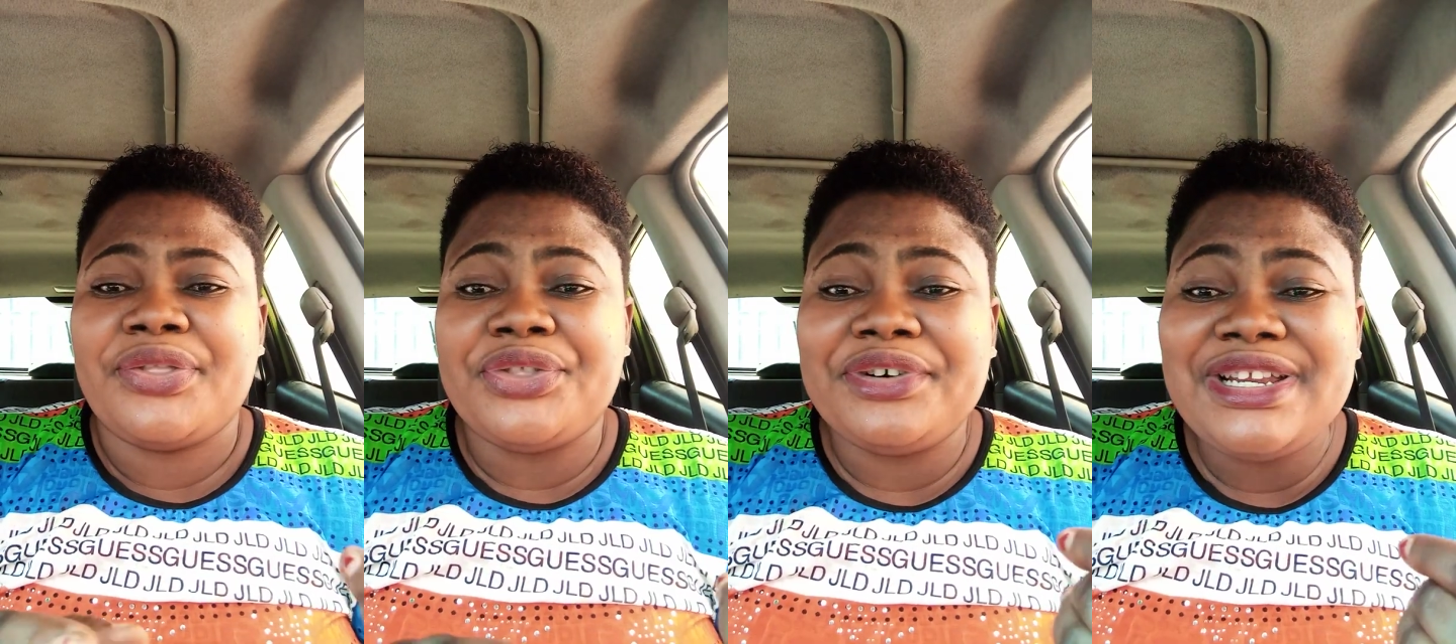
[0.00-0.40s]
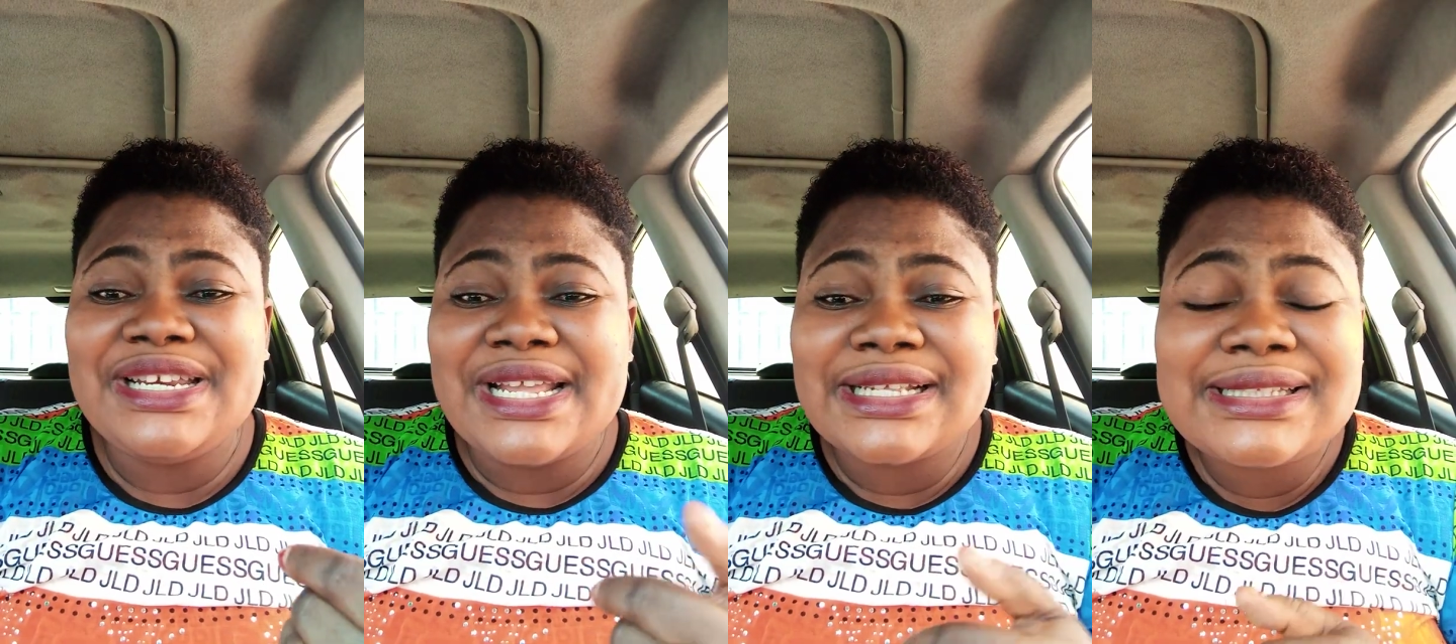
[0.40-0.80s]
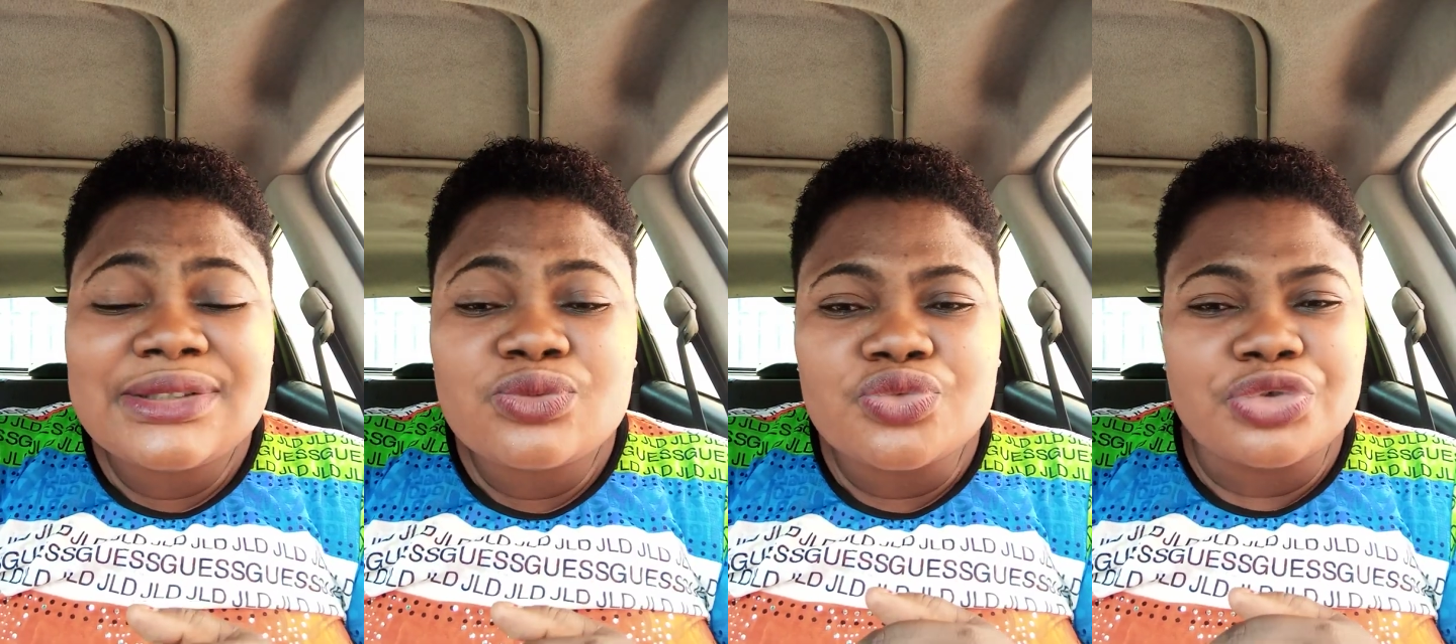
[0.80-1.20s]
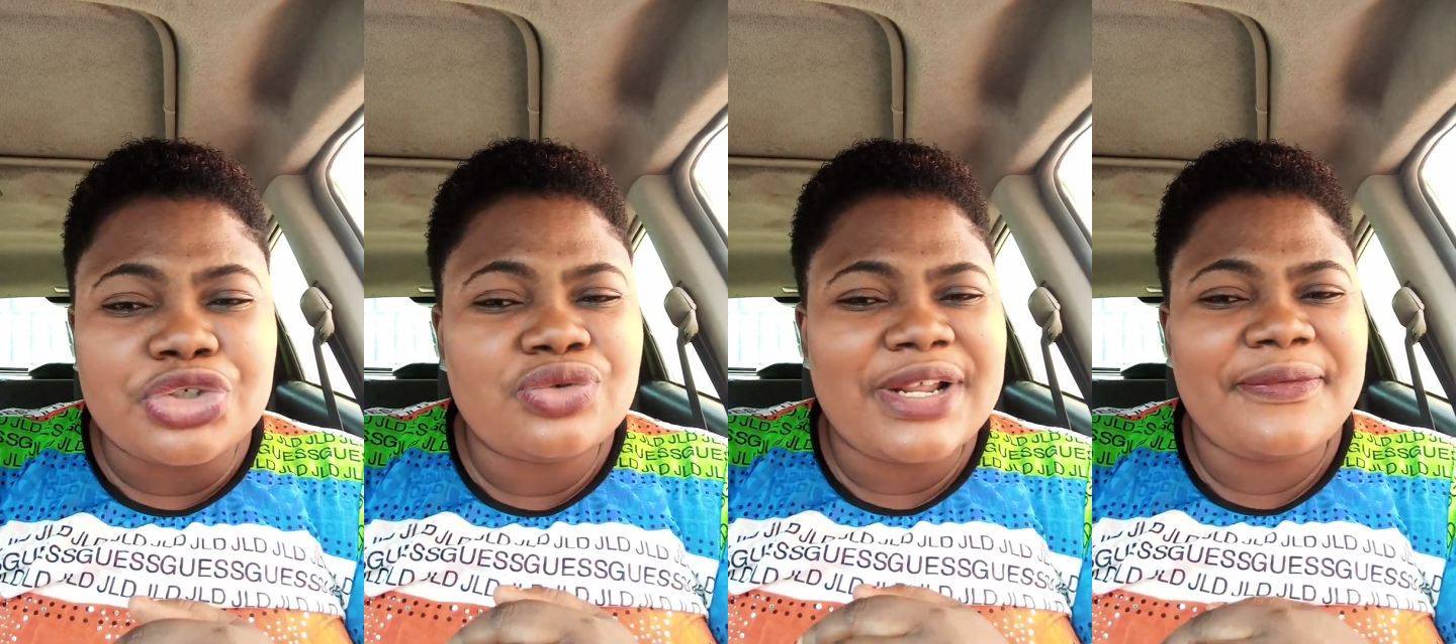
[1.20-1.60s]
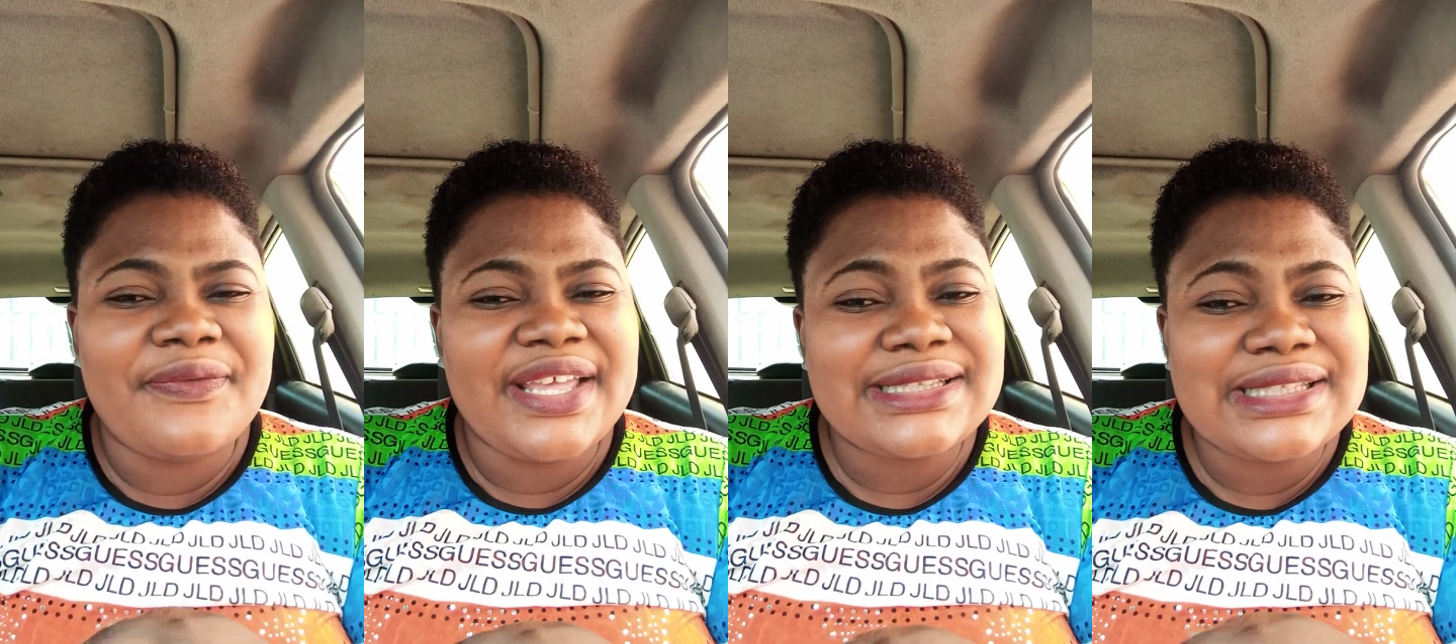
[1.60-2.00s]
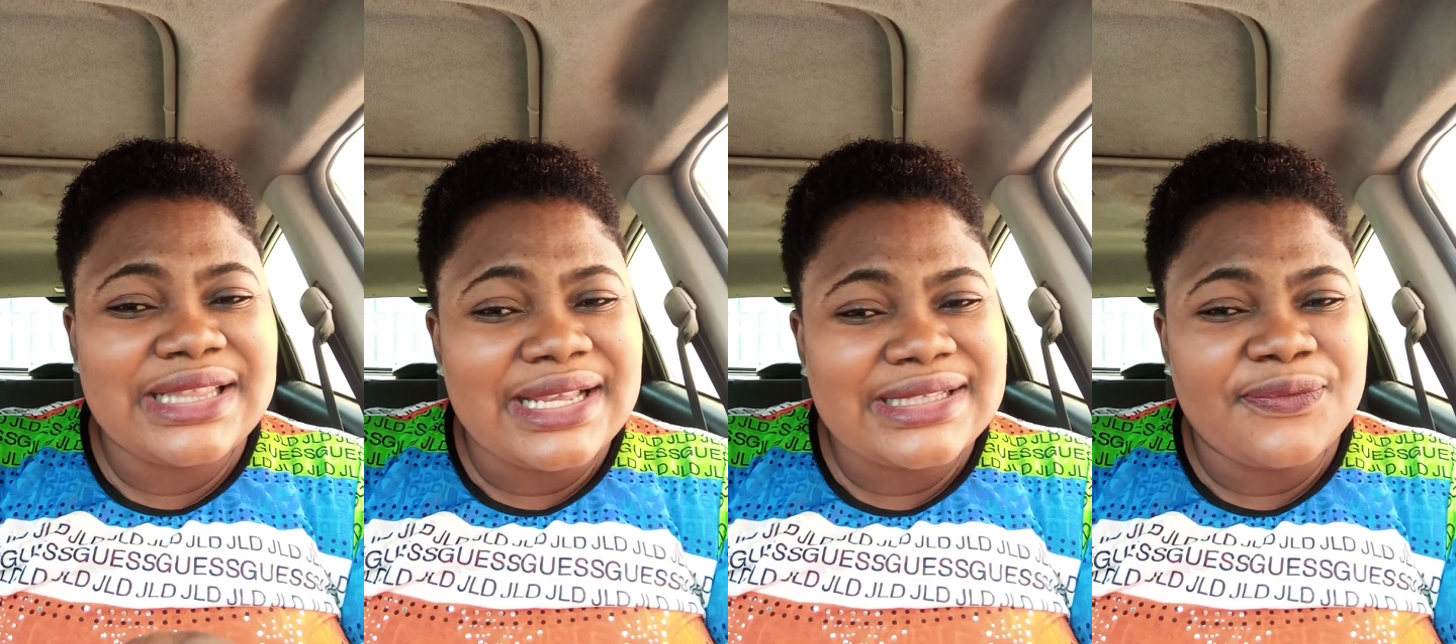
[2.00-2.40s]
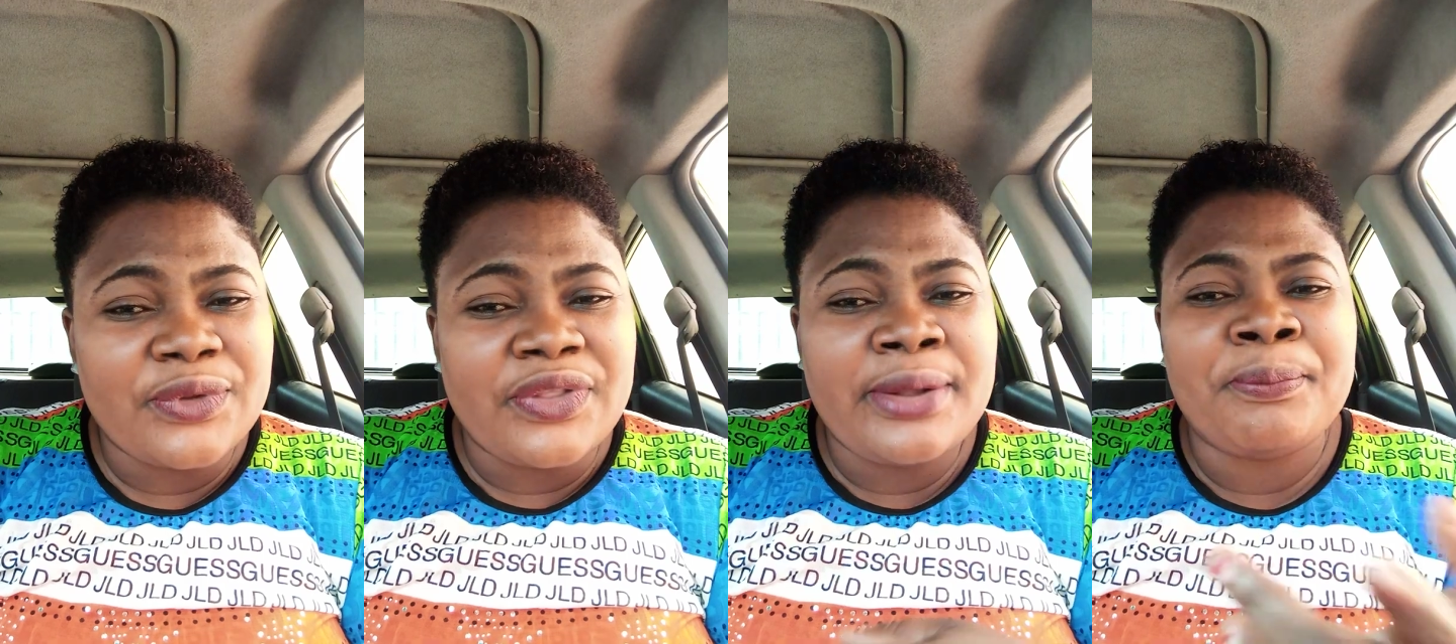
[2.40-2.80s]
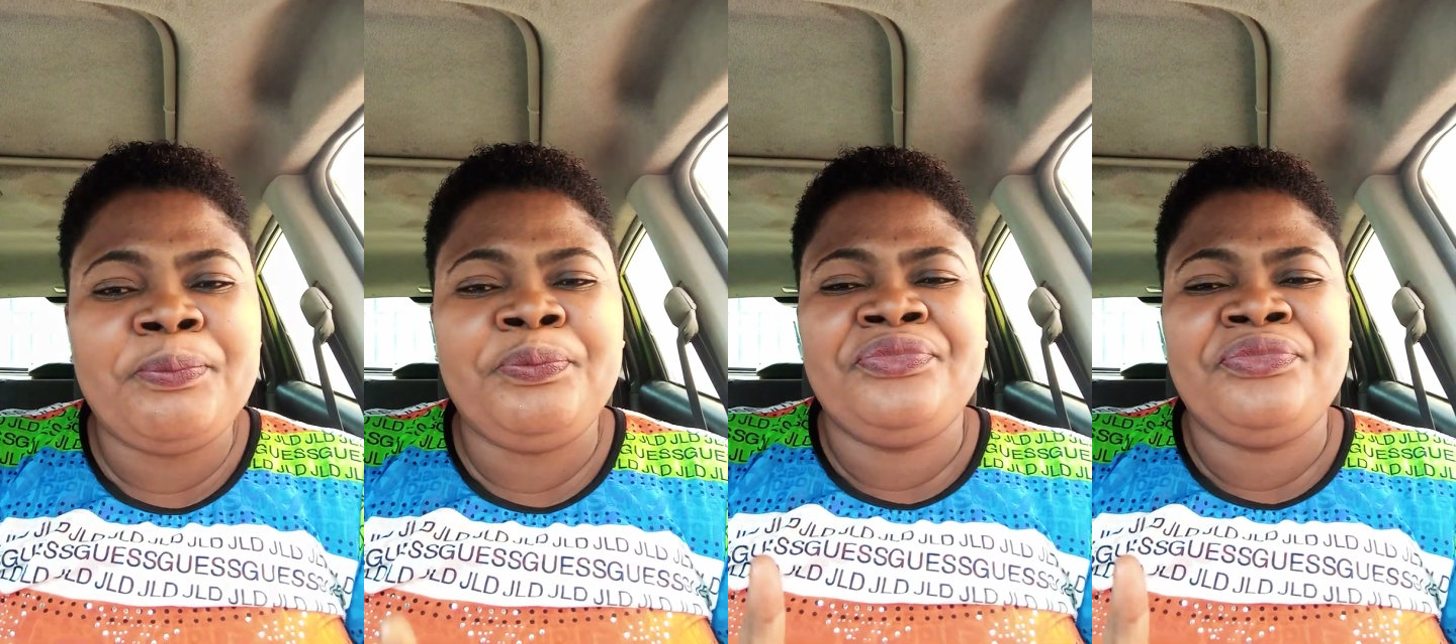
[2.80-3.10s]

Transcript: 3 days, we do the first test for them.